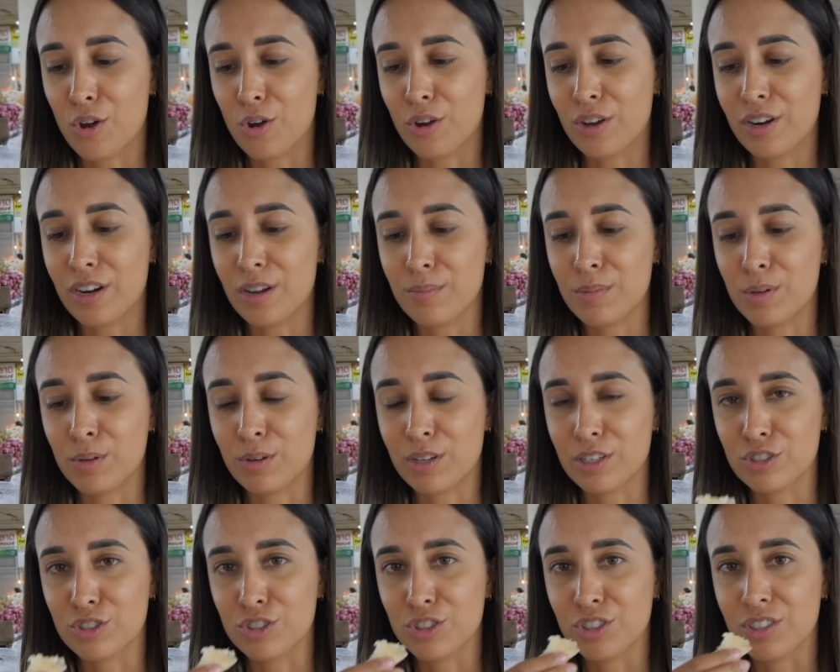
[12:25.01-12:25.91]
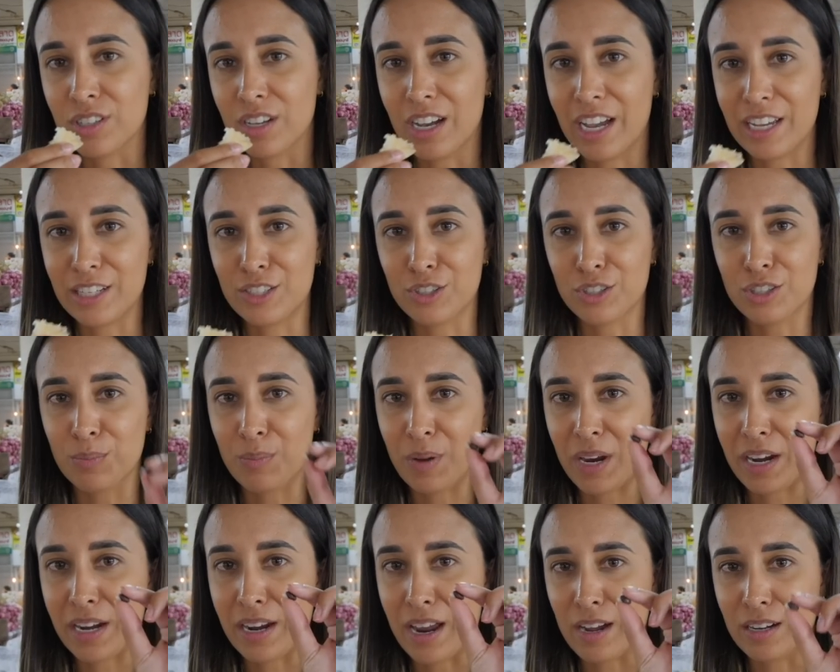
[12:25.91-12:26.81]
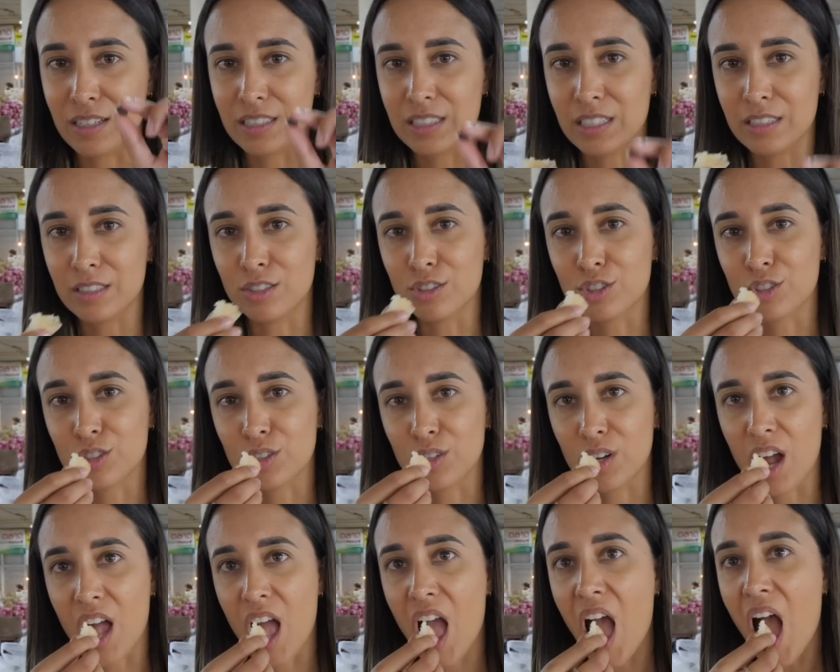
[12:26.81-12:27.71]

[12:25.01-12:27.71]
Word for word: Coconut milk and sugar. I took the bean out because I'm not sure.